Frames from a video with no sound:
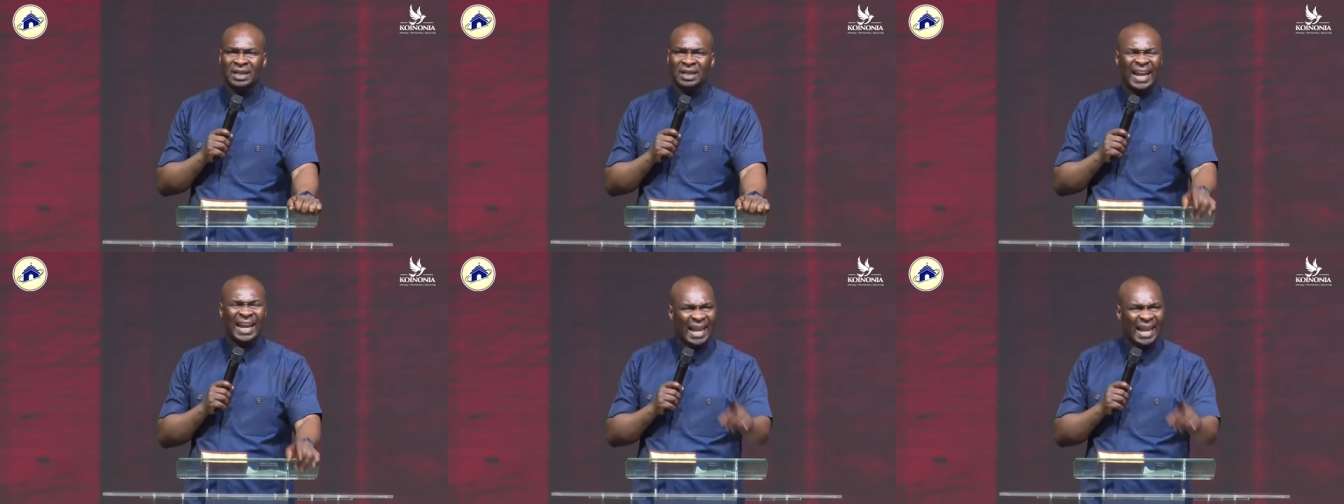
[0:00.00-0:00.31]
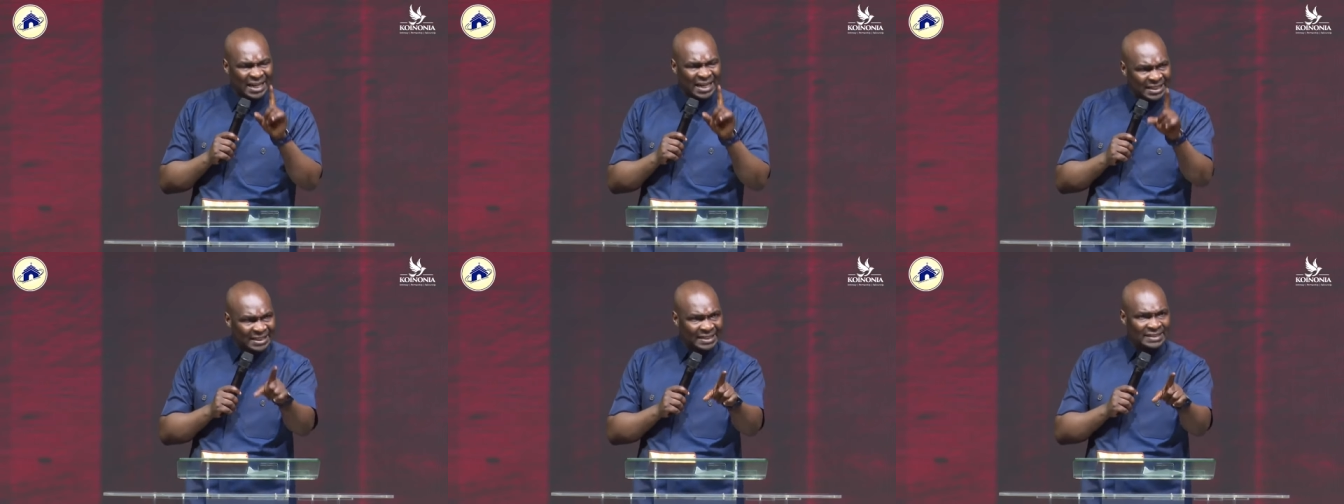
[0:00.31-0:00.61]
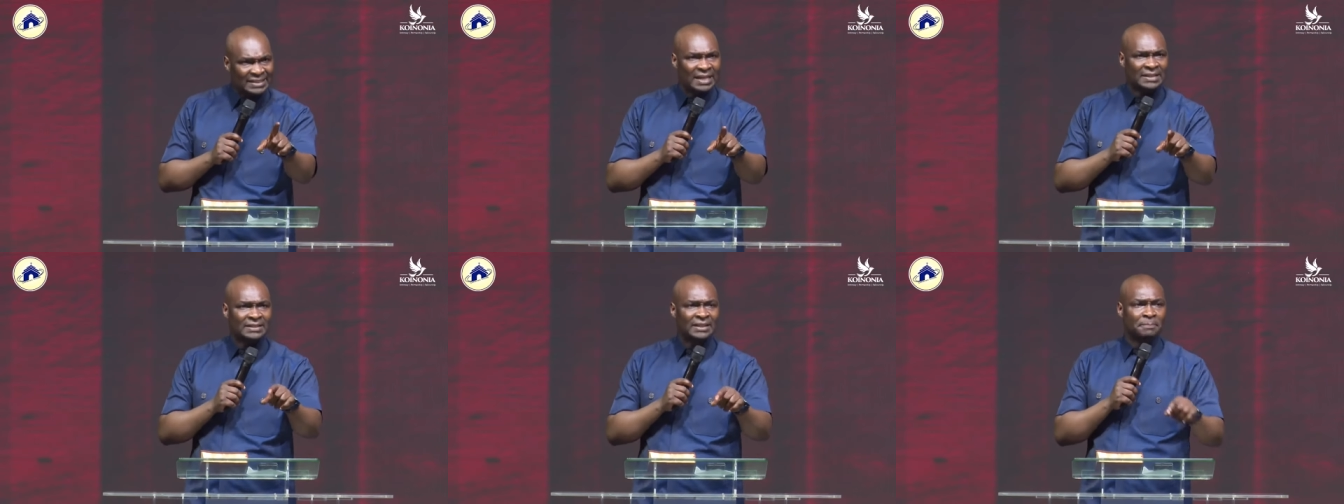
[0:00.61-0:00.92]
Learn
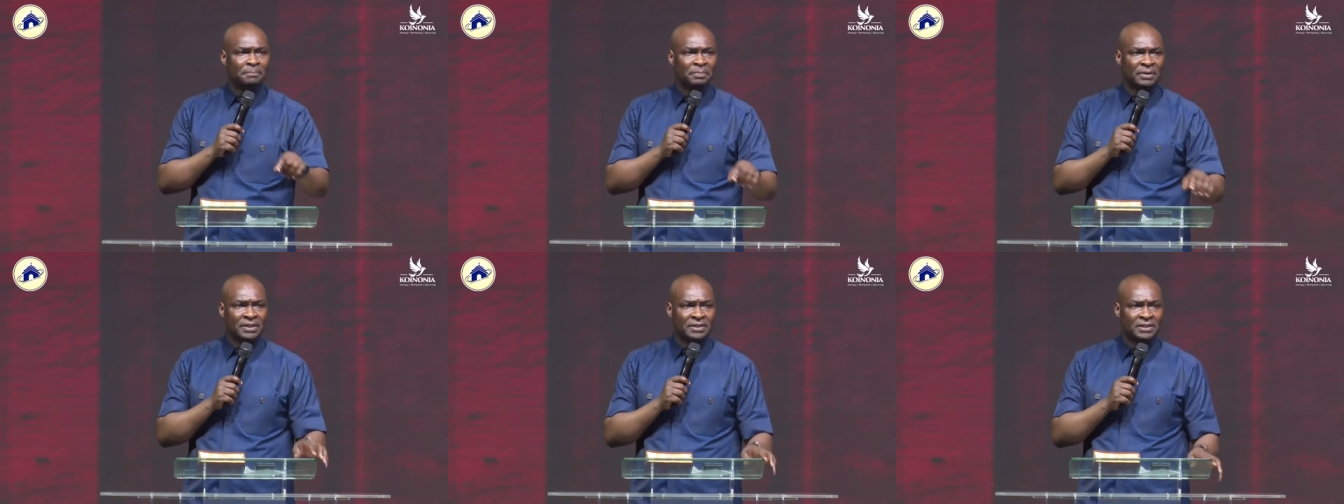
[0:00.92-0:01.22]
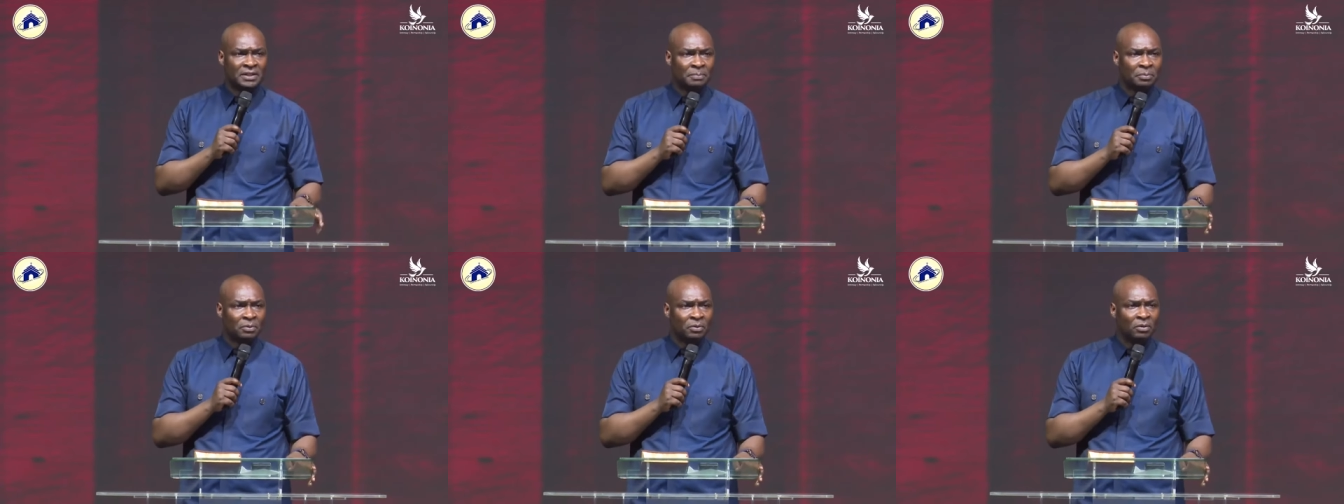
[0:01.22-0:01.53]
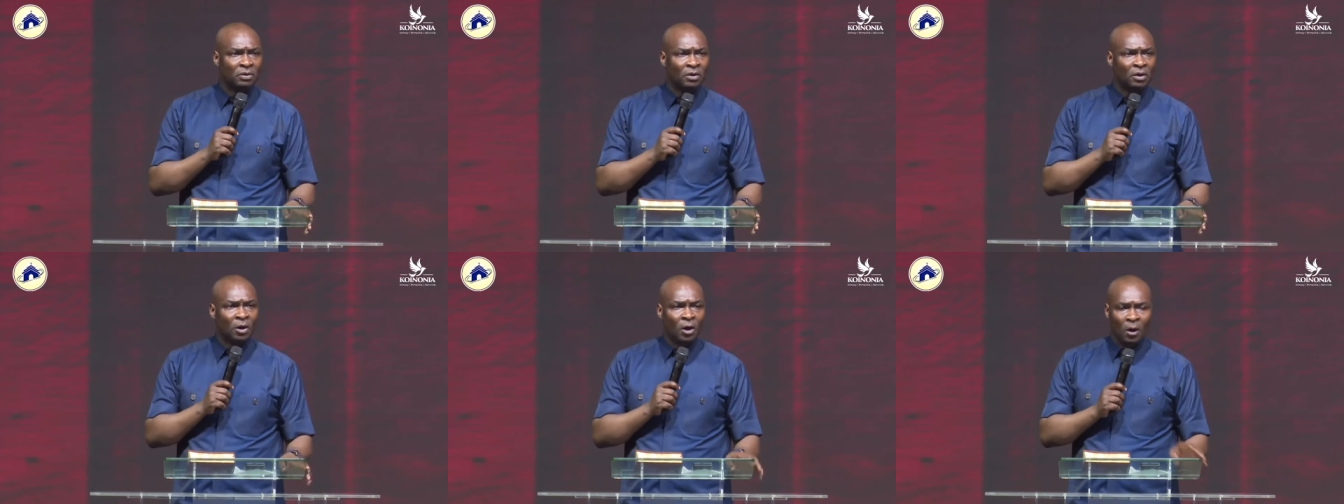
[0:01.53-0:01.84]
this as a principle.
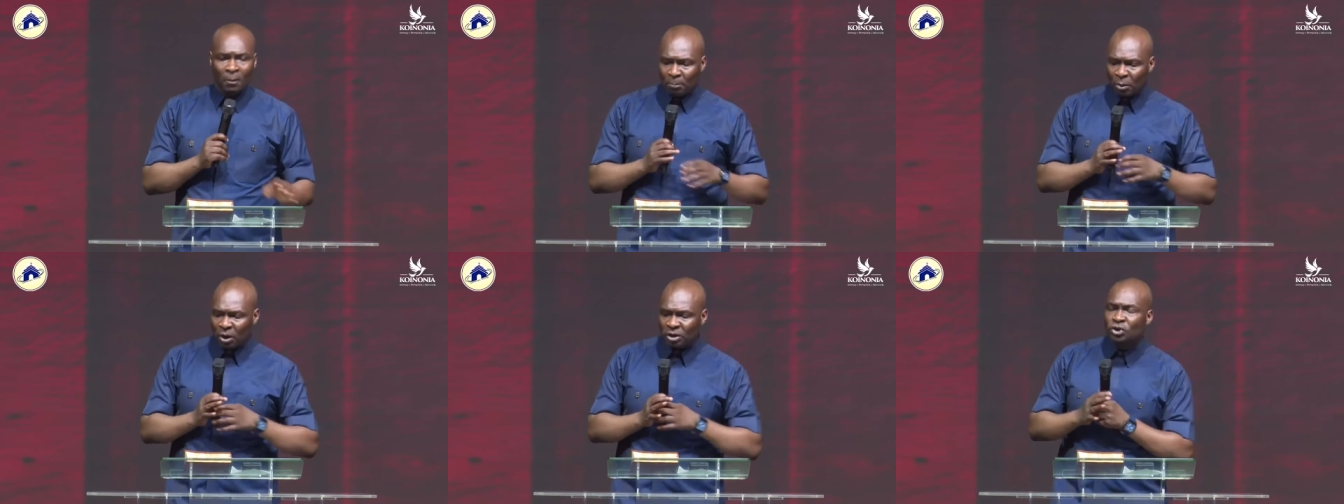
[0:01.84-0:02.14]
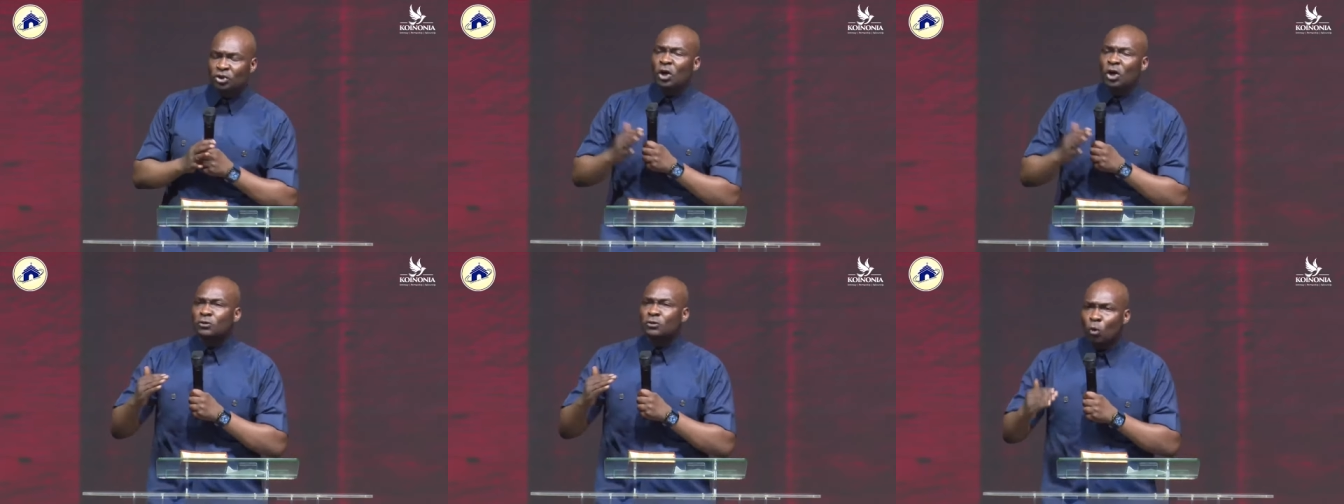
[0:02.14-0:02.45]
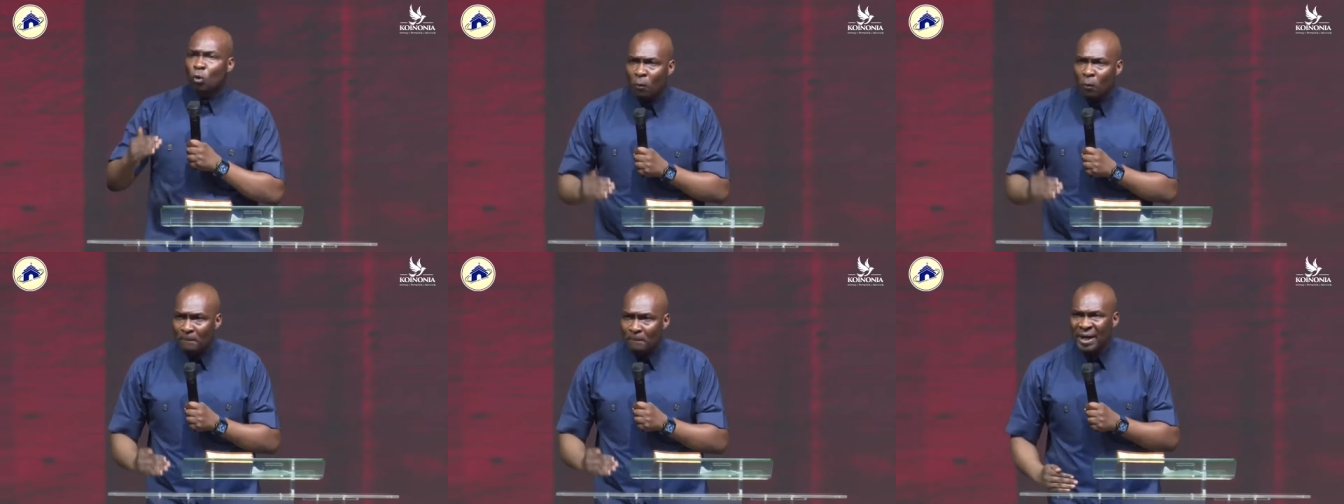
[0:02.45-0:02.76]
But
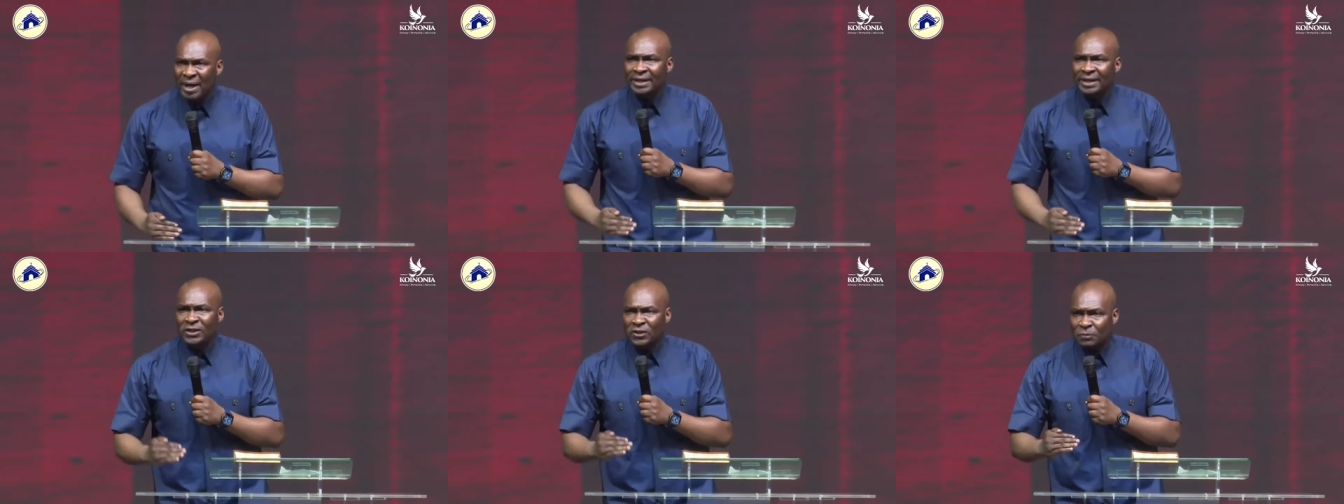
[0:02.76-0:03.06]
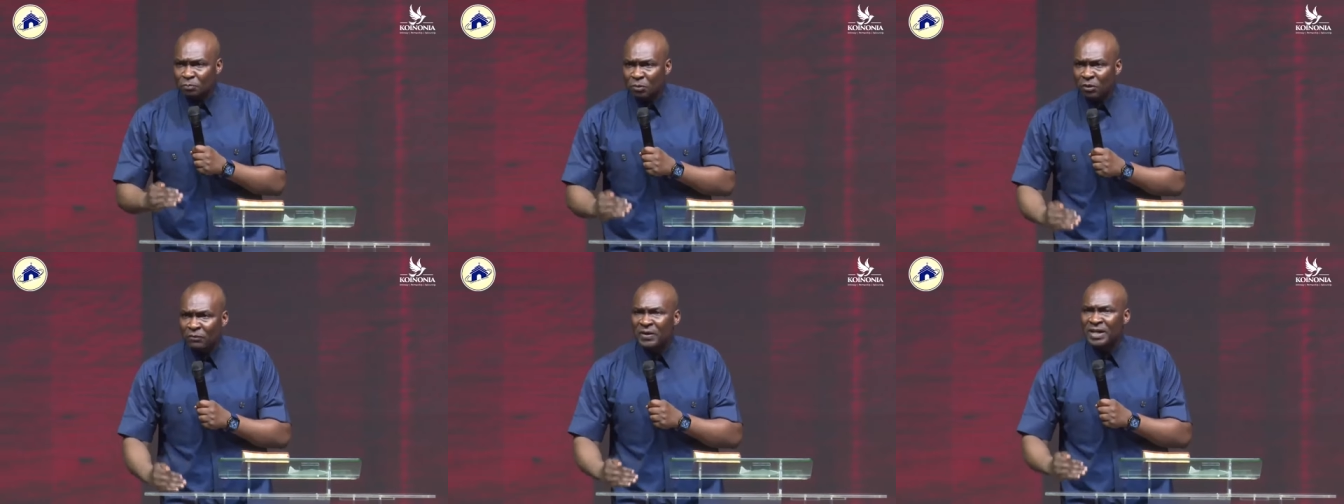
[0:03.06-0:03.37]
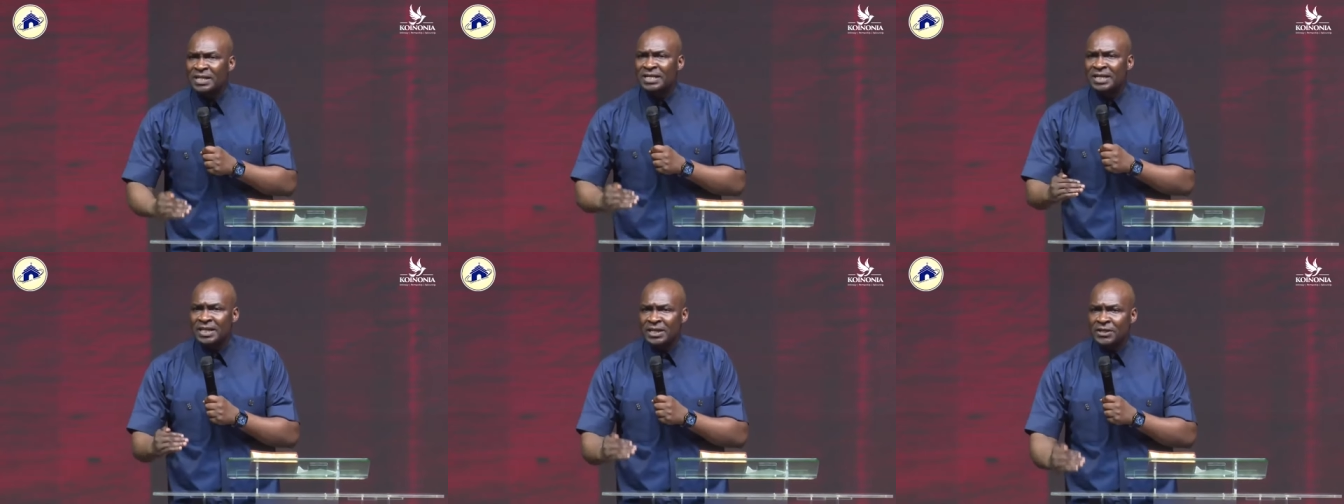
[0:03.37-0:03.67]
just obey this
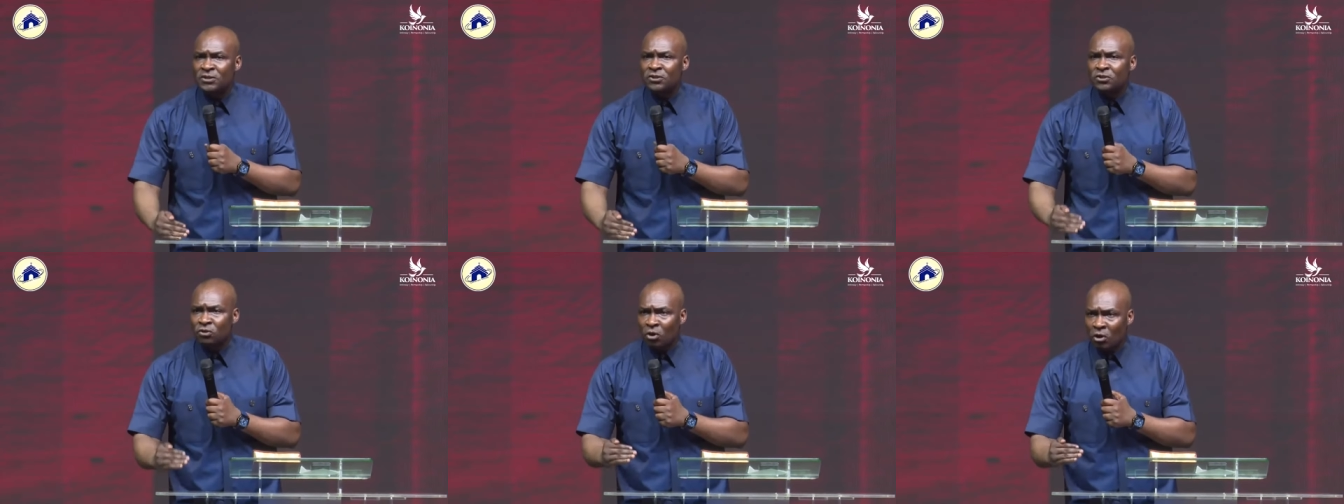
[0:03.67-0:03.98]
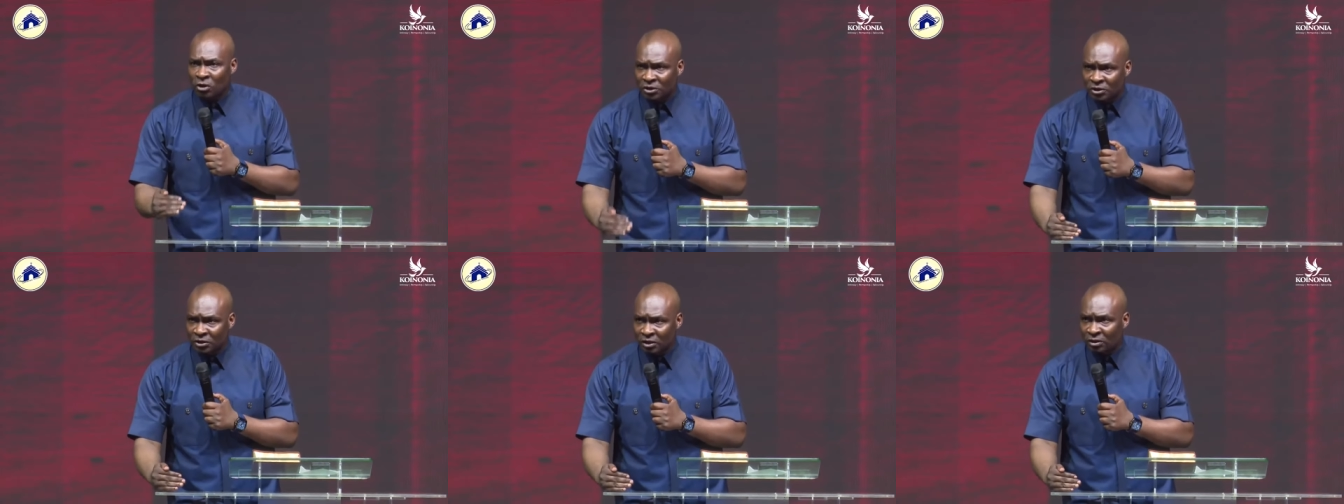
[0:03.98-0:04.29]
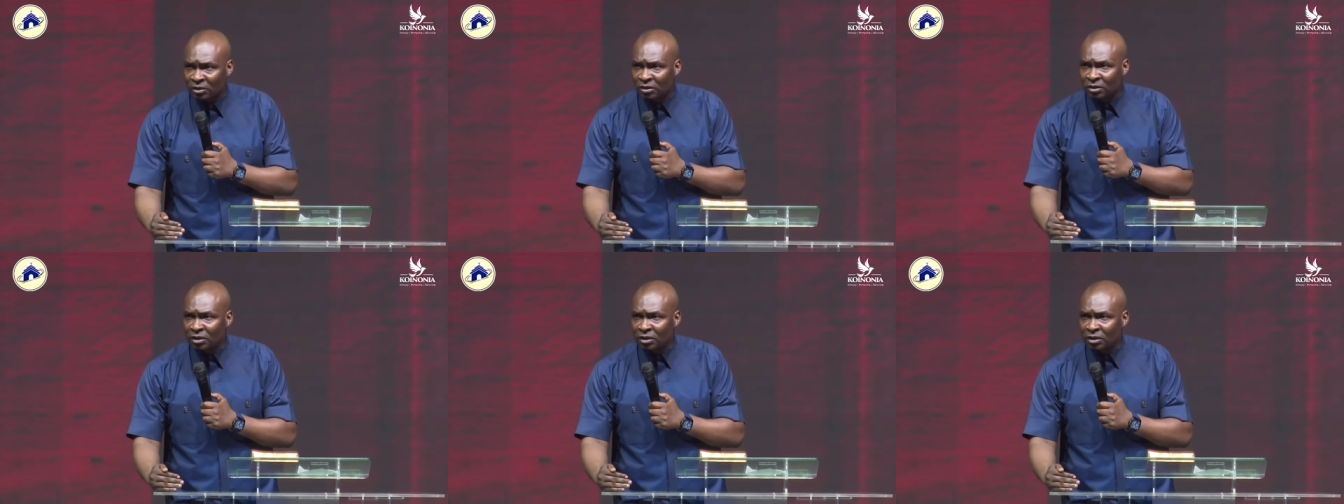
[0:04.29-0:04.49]
prophetic instruction.